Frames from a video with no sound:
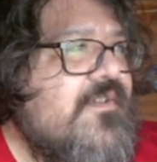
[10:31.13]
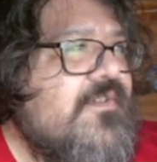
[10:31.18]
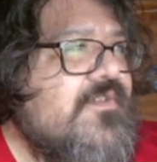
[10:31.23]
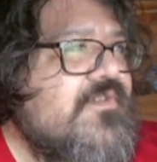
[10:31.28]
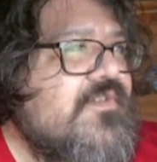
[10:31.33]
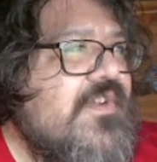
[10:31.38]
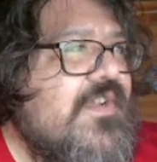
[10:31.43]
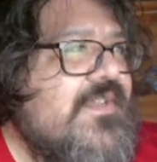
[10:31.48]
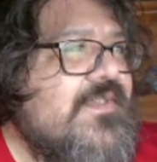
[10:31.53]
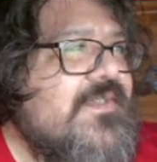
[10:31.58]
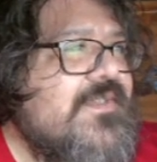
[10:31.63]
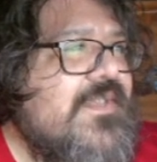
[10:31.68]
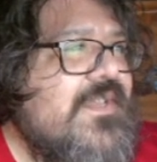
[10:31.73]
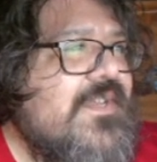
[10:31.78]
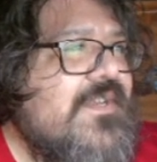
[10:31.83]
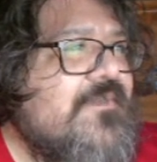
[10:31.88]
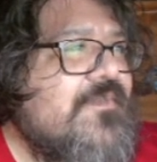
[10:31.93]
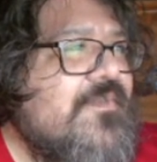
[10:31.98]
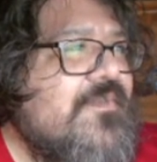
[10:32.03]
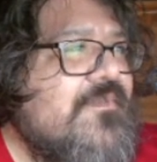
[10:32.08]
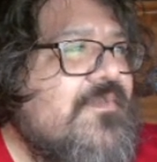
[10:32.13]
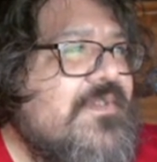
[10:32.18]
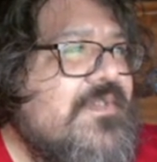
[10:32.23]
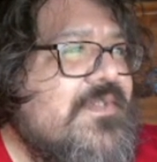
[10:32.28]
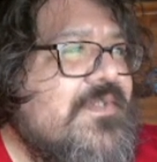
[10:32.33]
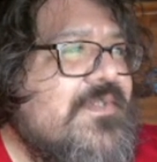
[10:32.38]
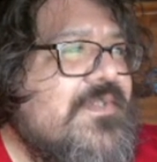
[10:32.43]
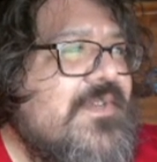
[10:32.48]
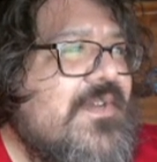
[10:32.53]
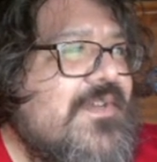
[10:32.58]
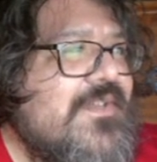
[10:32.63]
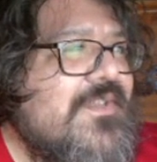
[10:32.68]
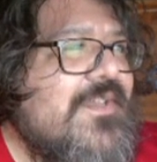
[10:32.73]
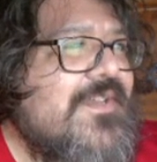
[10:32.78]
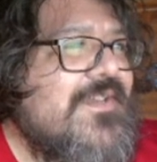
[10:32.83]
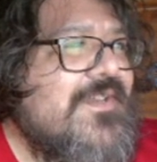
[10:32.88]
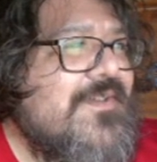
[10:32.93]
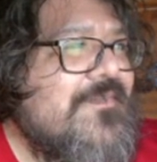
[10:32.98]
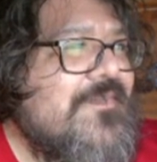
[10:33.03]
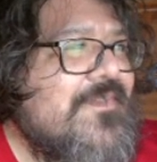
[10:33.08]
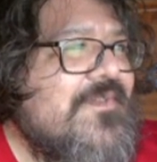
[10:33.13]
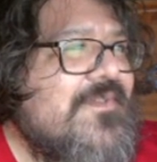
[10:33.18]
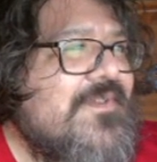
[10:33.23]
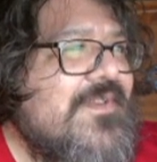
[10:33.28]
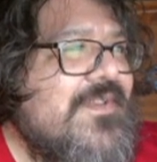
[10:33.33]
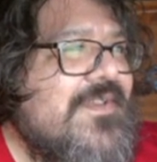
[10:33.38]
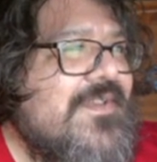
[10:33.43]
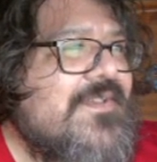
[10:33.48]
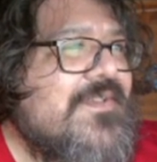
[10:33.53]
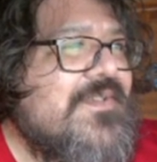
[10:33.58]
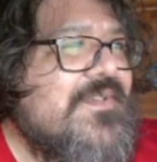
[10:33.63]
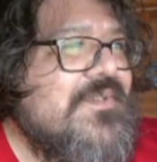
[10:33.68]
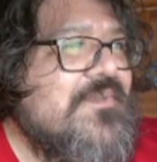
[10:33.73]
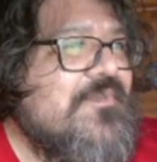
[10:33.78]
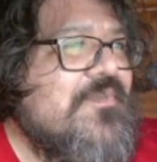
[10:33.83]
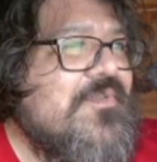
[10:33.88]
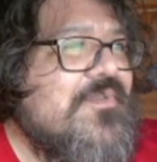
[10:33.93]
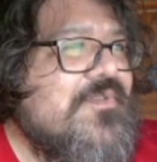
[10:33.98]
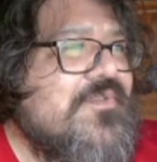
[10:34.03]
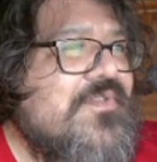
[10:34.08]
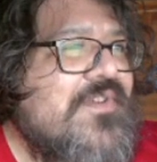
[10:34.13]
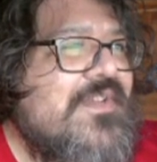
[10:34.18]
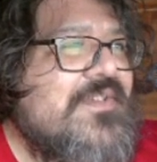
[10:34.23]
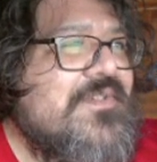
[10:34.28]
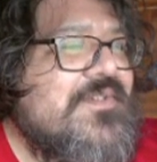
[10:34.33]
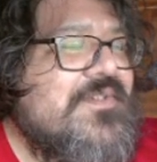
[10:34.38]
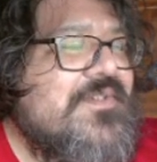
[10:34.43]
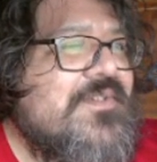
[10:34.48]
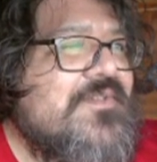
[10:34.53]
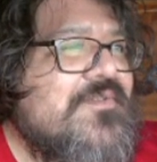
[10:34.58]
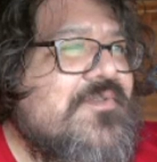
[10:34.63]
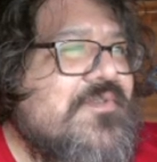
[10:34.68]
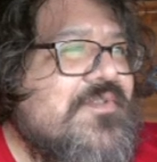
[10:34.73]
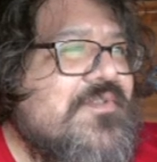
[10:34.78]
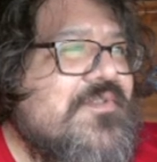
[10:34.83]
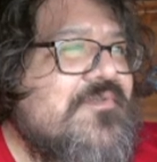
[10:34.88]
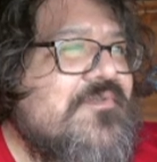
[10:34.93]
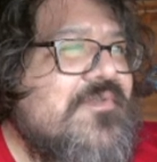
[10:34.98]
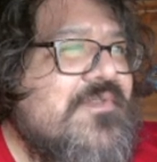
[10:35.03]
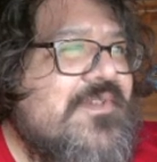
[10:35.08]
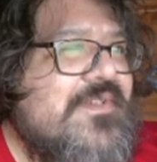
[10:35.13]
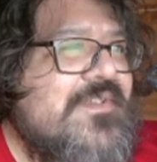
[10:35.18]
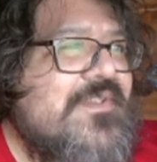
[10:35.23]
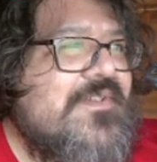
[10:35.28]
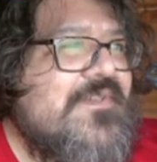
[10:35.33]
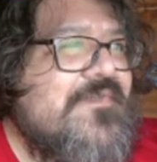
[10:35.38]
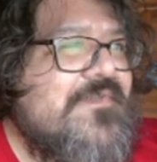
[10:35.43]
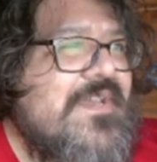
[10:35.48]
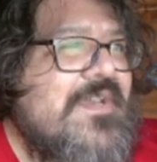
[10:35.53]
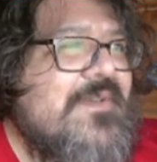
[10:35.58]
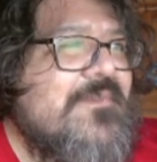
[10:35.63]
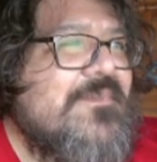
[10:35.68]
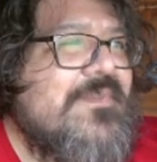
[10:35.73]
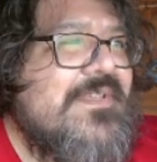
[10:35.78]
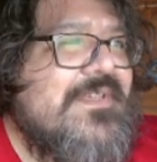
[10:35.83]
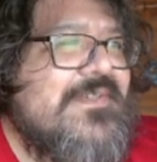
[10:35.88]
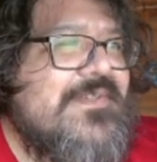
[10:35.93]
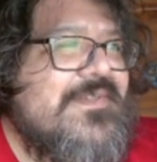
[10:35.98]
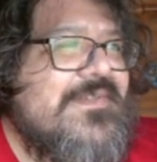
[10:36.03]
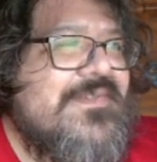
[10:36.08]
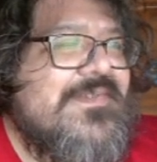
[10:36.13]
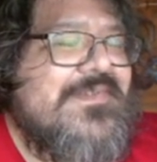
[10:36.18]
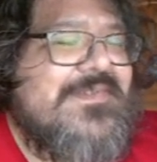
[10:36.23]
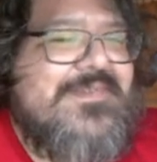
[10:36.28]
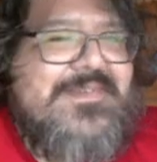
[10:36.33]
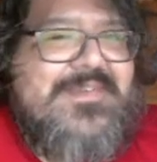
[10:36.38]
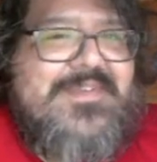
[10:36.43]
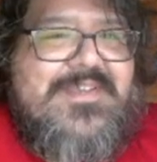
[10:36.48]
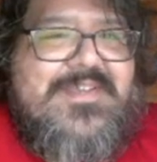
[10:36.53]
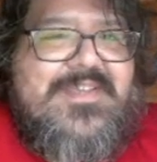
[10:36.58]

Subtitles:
Translatable, which is an online community to support transgender children and their families.